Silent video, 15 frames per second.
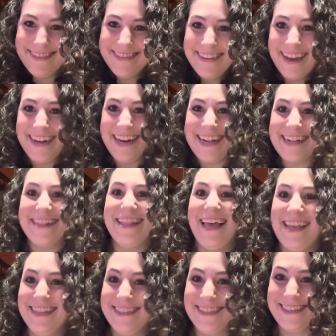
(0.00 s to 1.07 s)
I need a
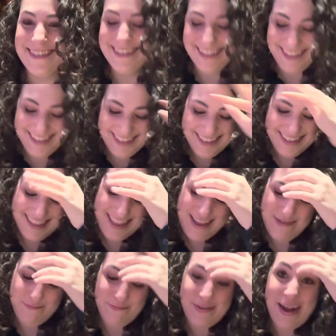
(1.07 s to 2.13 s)
cleanse.
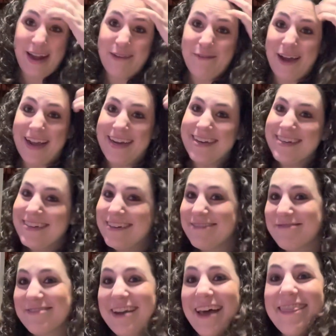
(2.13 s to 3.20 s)
But anyway,
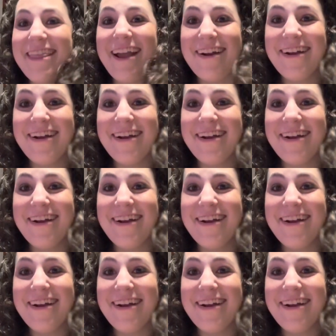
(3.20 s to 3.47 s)
we're not there